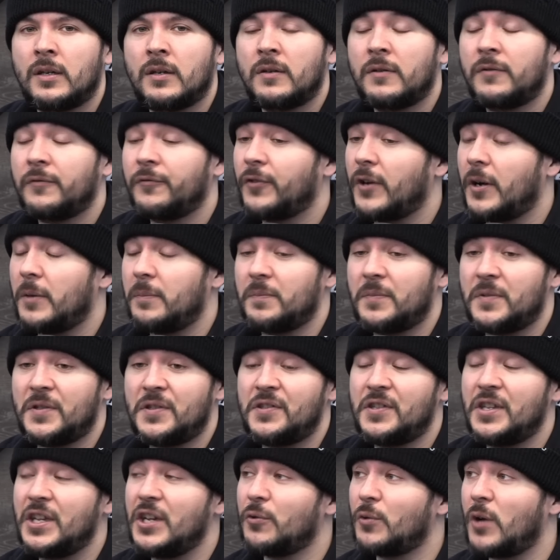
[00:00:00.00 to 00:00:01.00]
From
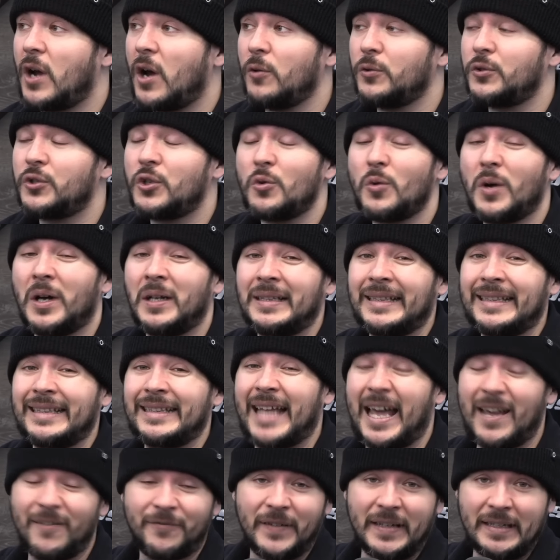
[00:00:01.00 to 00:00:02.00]
zero to
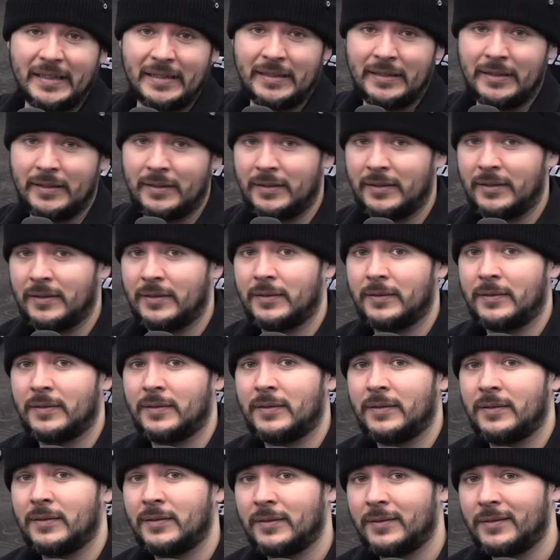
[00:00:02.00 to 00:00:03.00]
11.
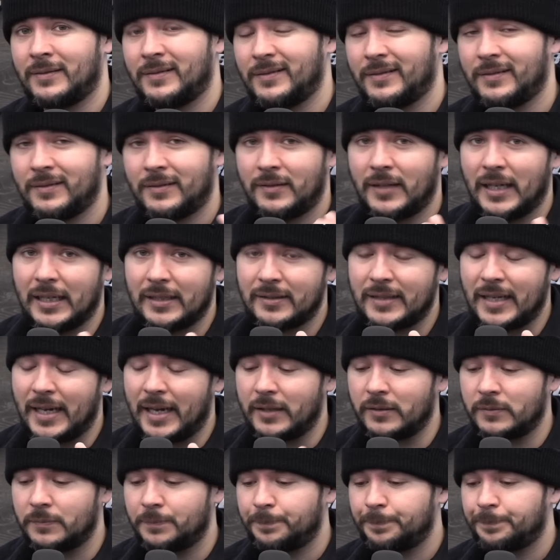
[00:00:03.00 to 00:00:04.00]
Like that.
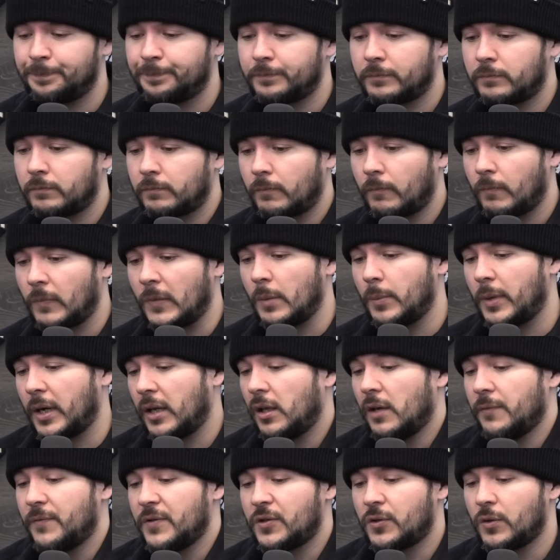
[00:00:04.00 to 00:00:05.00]
But I
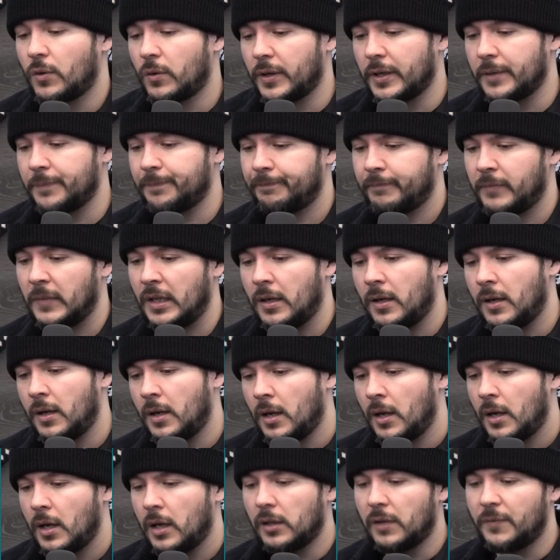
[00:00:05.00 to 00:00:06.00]
love the story.
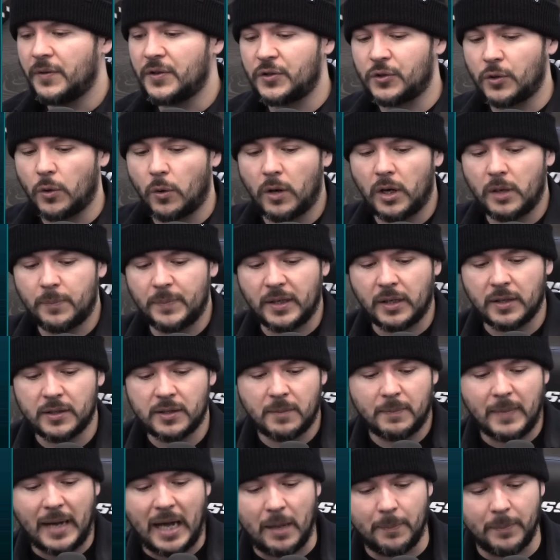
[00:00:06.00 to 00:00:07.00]
I love the story because the
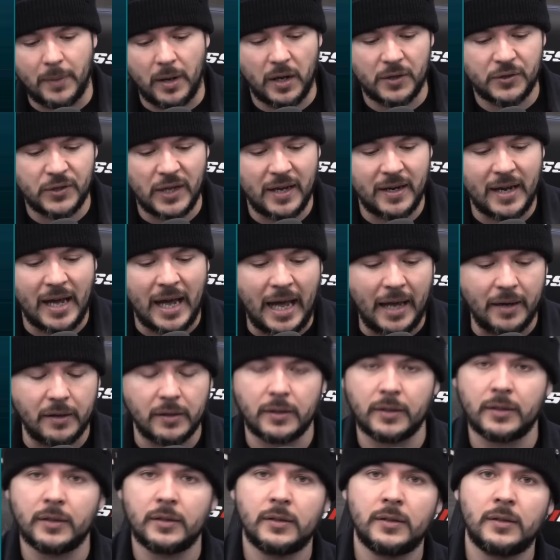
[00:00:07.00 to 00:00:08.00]
mob boss had
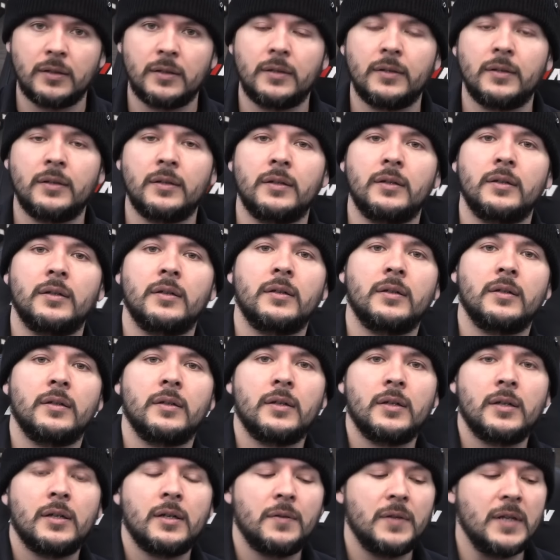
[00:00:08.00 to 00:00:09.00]
honor.
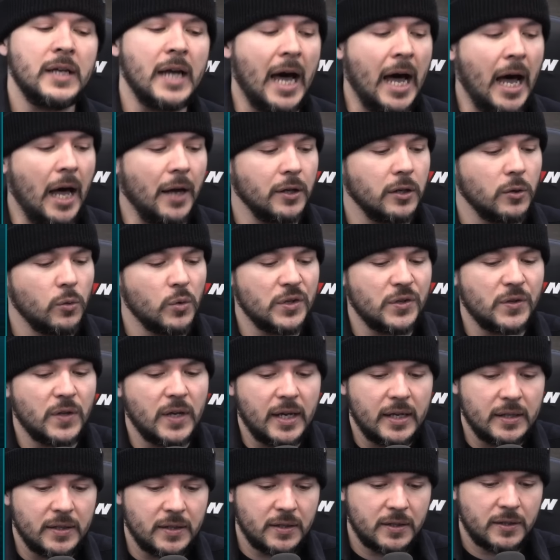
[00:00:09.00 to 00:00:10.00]
The honor was
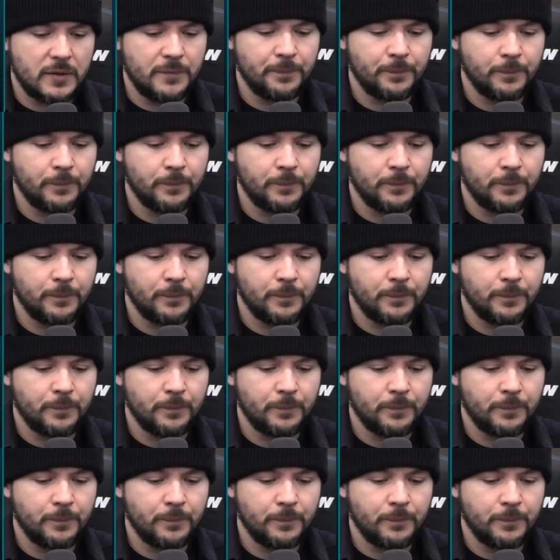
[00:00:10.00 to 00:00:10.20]
this